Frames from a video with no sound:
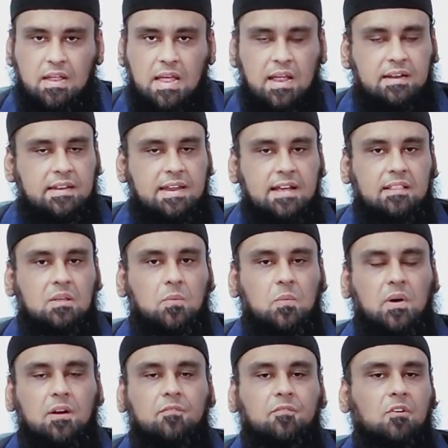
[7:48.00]
and take the
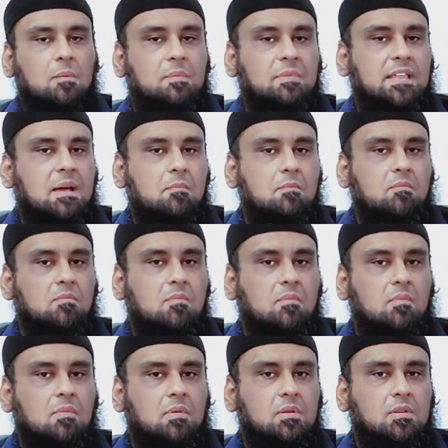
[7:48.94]
work from them.
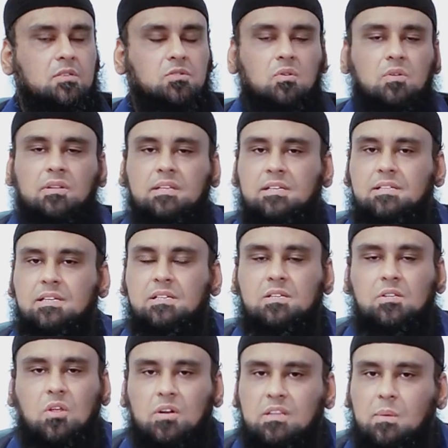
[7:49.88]
So this
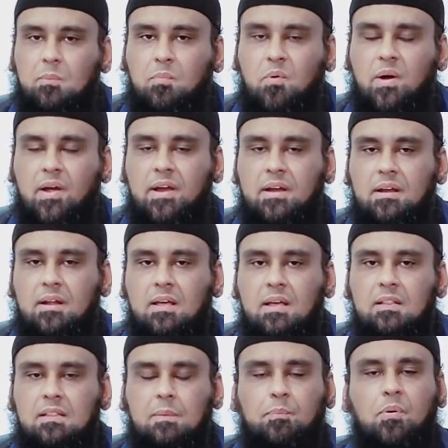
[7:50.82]
is not the point.
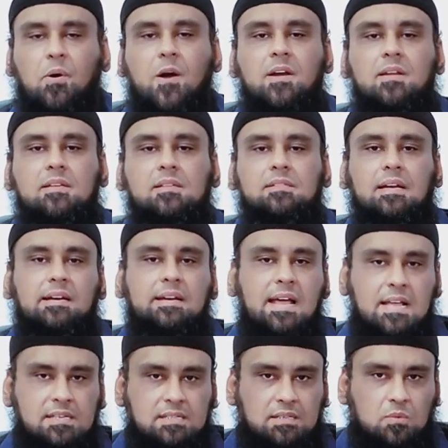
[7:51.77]
The point is the
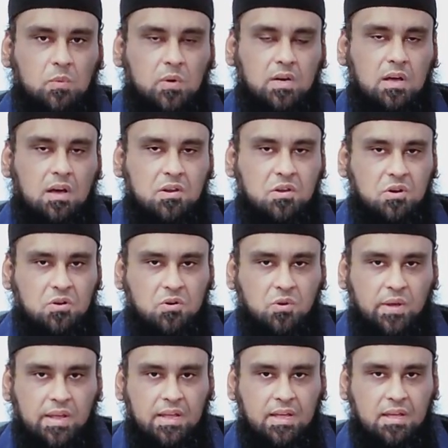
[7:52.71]
test. What are you
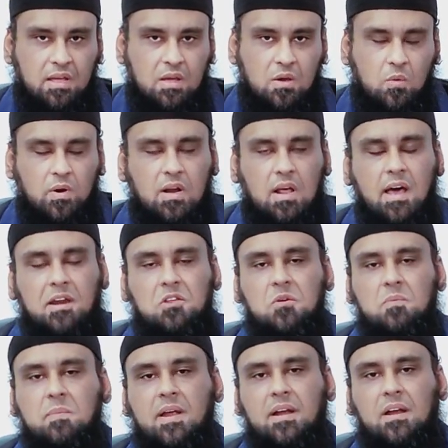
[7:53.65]
doing? What are
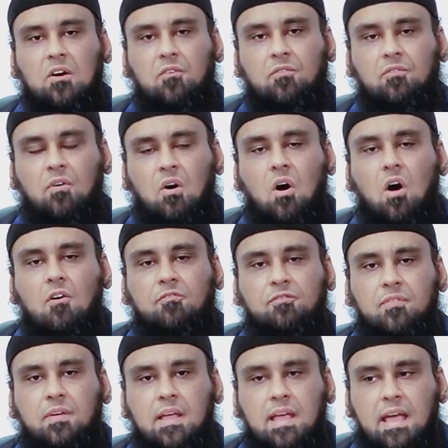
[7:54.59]
you made of?
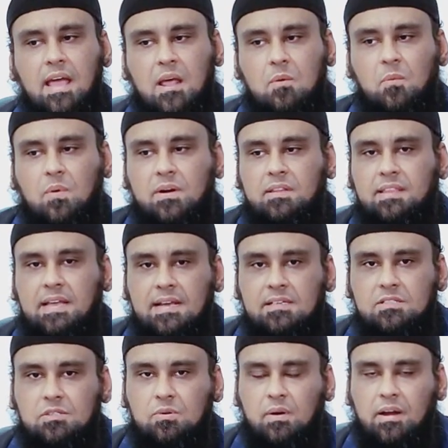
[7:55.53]
And what
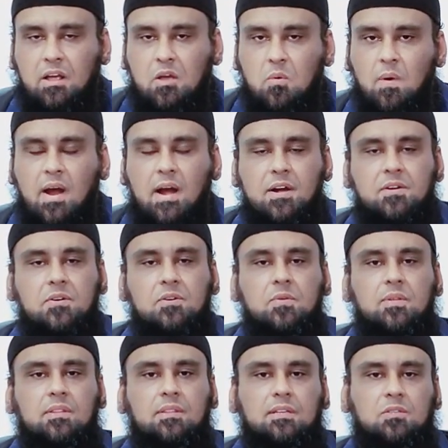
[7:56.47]
things you are required to
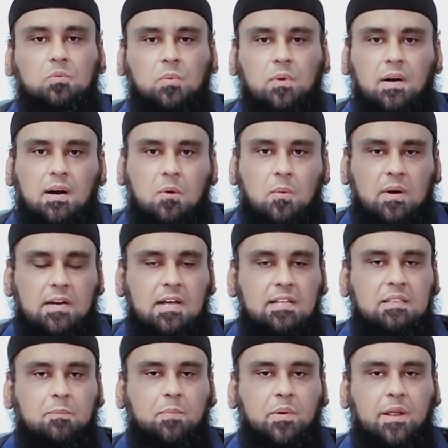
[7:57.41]
do in this world? What
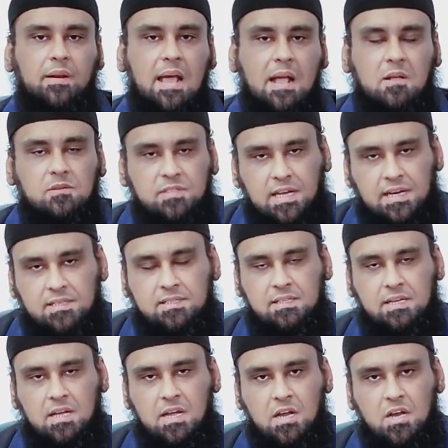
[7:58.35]
are the
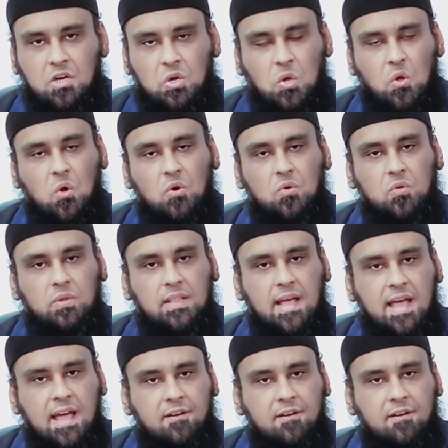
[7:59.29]
prerequisites to go to the